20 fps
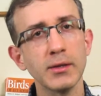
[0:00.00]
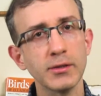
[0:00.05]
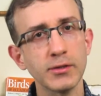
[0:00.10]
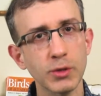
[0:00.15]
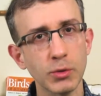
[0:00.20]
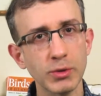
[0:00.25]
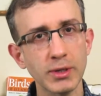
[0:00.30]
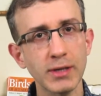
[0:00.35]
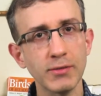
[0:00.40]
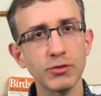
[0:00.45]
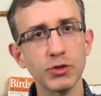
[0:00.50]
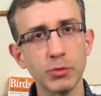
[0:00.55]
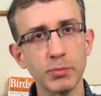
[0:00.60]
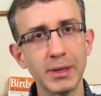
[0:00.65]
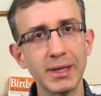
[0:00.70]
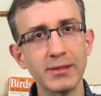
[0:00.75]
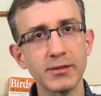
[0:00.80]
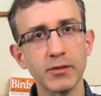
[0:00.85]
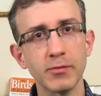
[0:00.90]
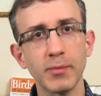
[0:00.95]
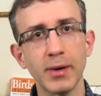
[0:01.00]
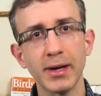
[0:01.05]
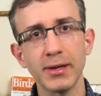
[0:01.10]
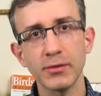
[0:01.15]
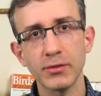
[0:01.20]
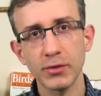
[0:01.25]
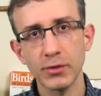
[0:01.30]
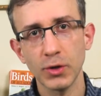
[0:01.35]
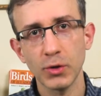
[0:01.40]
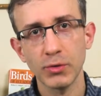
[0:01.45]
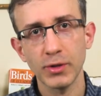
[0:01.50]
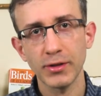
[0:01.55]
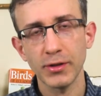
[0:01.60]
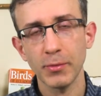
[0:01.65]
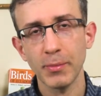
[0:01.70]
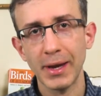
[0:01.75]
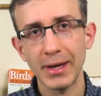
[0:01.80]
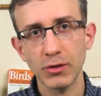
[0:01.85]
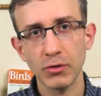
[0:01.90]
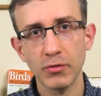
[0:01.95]
So it gives you peace of mind to know that the
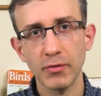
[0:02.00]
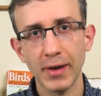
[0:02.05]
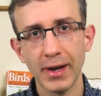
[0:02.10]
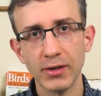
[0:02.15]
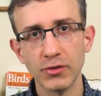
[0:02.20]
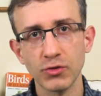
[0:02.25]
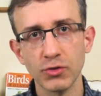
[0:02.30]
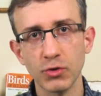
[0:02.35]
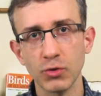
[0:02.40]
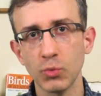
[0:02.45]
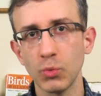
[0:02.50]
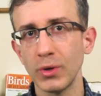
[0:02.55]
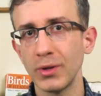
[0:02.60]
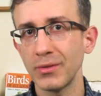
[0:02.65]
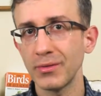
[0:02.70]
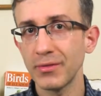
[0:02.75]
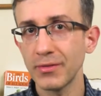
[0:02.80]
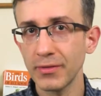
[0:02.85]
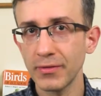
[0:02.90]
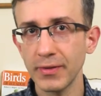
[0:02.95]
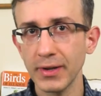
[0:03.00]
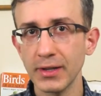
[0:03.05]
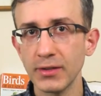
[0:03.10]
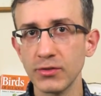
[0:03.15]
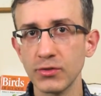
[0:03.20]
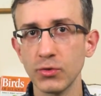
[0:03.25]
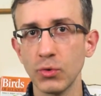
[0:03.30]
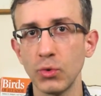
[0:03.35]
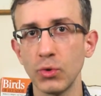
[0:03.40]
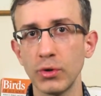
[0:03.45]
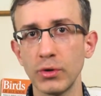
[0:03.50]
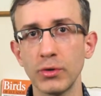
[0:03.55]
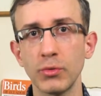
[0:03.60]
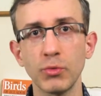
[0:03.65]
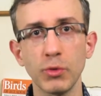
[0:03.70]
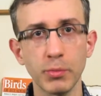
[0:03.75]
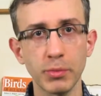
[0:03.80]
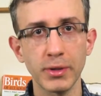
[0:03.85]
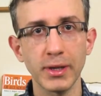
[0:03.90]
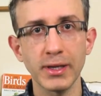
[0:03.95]
manufacturer will fix or
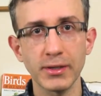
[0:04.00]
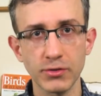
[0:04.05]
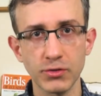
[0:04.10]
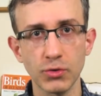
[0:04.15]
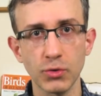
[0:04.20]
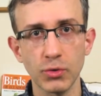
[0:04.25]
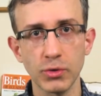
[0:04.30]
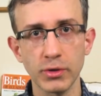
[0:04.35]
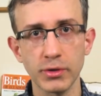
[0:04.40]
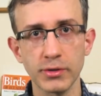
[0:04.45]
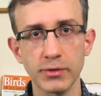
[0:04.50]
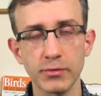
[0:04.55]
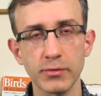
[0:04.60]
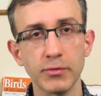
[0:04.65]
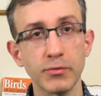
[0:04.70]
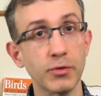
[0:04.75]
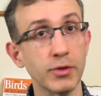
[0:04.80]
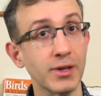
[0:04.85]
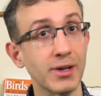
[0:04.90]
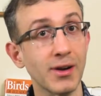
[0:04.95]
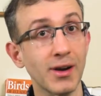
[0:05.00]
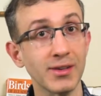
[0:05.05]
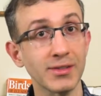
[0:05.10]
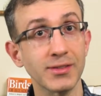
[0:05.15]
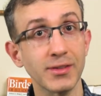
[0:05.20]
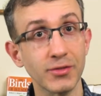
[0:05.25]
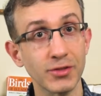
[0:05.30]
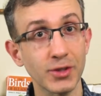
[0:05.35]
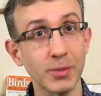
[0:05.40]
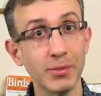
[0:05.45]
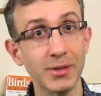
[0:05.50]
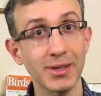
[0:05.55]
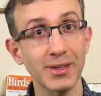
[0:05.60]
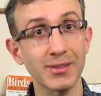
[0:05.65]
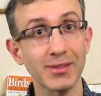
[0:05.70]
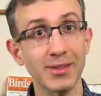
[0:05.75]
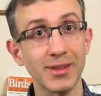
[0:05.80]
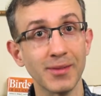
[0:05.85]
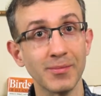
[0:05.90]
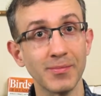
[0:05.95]
replace yours for the cost of shipping
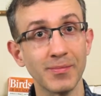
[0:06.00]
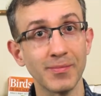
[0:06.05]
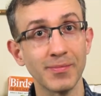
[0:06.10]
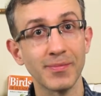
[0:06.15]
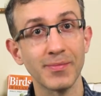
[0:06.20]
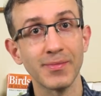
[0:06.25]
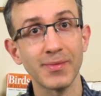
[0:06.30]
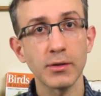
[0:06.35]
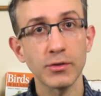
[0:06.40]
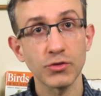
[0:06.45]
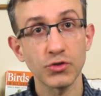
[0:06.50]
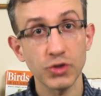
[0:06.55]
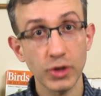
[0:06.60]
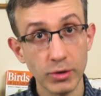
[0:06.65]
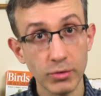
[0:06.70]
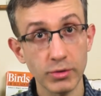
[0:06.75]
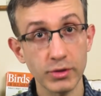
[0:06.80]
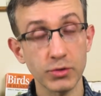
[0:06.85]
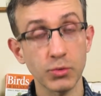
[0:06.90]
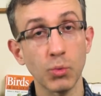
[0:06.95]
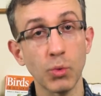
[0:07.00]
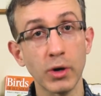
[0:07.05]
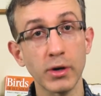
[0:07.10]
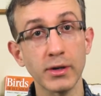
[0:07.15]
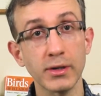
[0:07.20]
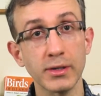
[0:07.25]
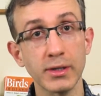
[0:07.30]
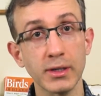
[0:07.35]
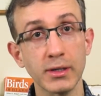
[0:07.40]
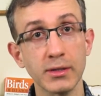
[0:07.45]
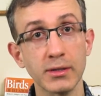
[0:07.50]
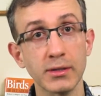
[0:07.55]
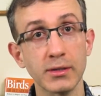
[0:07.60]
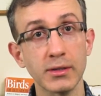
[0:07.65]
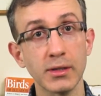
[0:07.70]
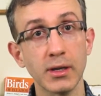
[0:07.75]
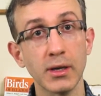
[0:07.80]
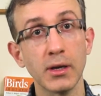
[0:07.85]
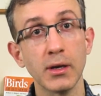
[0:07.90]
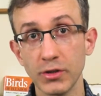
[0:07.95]
it to them. Generous
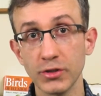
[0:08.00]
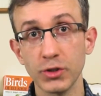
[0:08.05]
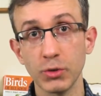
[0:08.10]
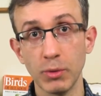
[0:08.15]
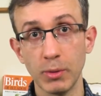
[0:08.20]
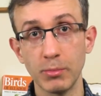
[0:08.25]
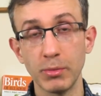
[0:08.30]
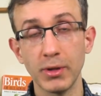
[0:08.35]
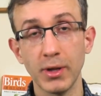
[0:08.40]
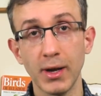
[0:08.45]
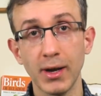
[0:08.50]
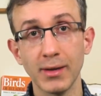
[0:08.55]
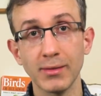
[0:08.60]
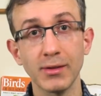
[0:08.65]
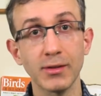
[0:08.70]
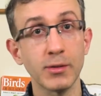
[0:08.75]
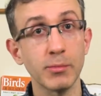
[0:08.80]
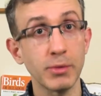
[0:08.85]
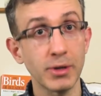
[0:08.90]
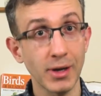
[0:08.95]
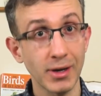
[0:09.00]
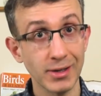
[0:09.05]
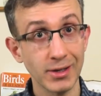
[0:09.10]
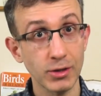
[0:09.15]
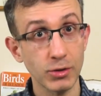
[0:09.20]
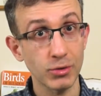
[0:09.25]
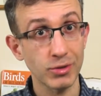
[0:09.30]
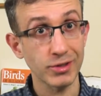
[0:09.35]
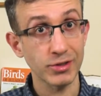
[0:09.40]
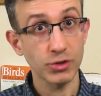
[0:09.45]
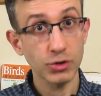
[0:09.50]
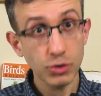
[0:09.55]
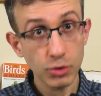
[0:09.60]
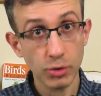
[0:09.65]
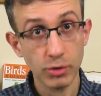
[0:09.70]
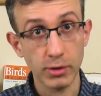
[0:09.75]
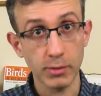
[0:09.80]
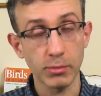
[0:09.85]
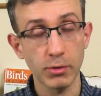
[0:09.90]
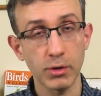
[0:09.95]
warranties also imply that the binocular is
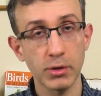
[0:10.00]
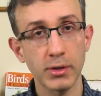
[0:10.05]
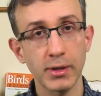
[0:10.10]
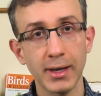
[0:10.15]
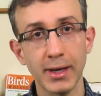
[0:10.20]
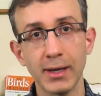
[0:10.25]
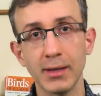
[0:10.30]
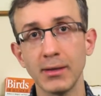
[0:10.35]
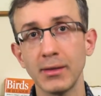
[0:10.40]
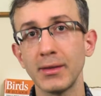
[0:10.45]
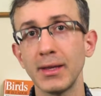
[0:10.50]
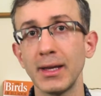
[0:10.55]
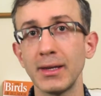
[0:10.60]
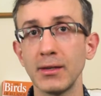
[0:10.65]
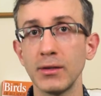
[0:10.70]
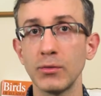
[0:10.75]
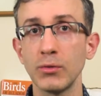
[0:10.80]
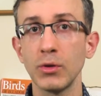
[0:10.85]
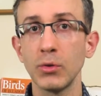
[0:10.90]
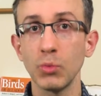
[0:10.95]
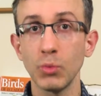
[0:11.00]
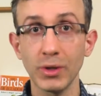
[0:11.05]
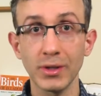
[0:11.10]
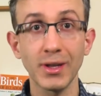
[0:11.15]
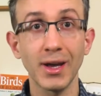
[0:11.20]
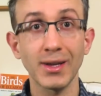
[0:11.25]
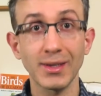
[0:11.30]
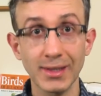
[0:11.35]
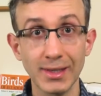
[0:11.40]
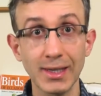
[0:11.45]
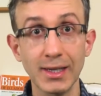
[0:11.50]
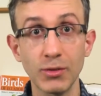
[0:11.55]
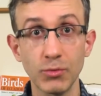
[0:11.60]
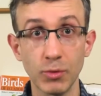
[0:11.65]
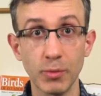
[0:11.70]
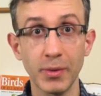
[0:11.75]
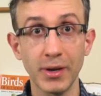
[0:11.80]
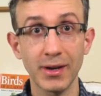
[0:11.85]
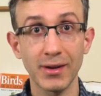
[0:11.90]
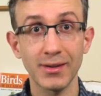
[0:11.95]
durable and that it will not need
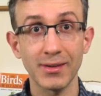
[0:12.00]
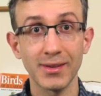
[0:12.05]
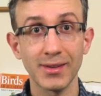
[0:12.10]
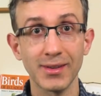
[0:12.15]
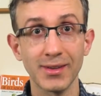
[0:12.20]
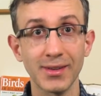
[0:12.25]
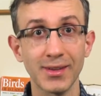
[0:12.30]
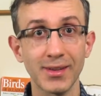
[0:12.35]
repair.